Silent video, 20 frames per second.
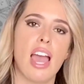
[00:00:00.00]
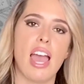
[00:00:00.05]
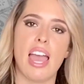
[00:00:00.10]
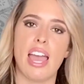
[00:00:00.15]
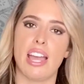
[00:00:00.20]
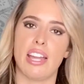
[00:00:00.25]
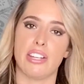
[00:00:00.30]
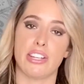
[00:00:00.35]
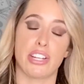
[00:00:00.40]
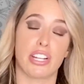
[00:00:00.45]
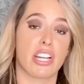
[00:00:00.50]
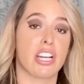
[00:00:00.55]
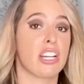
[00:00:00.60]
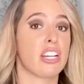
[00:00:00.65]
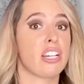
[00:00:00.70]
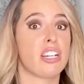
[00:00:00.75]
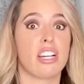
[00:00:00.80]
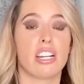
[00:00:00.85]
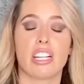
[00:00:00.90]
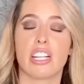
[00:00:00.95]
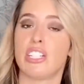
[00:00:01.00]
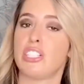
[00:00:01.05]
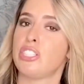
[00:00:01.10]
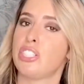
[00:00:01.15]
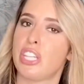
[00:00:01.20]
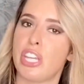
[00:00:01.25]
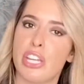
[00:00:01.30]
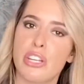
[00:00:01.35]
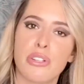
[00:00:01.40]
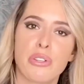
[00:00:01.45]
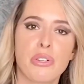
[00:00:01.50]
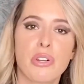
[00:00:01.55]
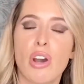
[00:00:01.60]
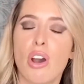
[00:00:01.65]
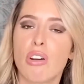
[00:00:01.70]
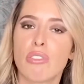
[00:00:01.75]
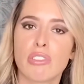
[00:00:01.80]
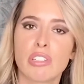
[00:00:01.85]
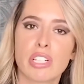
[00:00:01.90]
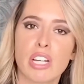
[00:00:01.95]
and you're gonna continue to
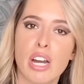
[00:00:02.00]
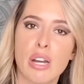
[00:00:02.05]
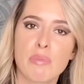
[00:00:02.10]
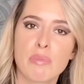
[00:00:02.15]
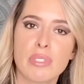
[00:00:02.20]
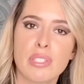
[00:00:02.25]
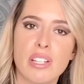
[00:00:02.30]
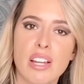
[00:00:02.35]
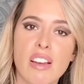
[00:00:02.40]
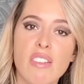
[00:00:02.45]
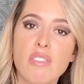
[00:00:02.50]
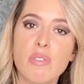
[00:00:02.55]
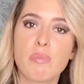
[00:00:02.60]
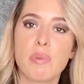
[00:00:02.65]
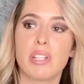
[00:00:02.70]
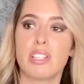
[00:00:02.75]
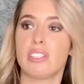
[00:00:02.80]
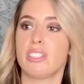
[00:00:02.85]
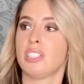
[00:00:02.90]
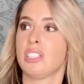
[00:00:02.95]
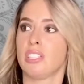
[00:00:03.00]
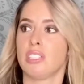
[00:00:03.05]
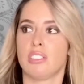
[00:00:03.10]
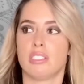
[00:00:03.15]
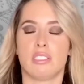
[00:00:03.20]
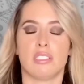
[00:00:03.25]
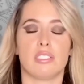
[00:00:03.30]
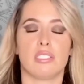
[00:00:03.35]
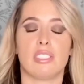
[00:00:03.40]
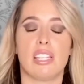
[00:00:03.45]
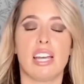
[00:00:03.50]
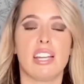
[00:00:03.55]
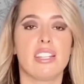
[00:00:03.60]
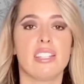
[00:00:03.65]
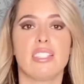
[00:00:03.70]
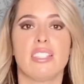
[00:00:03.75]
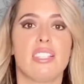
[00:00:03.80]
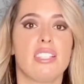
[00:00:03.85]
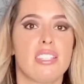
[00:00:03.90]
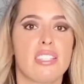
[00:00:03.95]
overcome stuff, but that
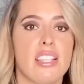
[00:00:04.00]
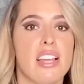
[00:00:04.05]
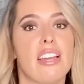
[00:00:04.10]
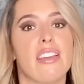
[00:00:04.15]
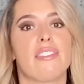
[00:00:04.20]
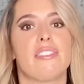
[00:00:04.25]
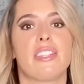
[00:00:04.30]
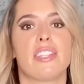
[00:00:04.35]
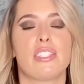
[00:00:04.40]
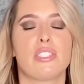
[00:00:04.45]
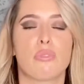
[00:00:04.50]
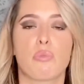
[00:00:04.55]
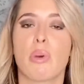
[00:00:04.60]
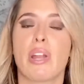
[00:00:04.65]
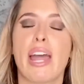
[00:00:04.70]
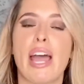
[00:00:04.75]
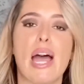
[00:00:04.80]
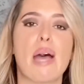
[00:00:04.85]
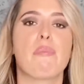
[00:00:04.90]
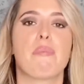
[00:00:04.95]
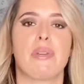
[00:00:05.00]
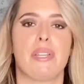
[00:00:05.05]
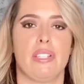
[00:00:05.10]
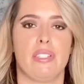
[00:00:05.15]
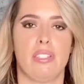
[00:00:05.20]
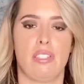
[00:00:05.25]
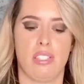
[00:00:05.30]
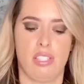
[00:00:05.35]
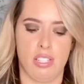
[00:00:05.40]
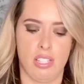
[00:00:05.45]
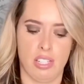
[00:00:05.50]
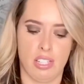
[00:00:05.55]
is this life. That's what happens.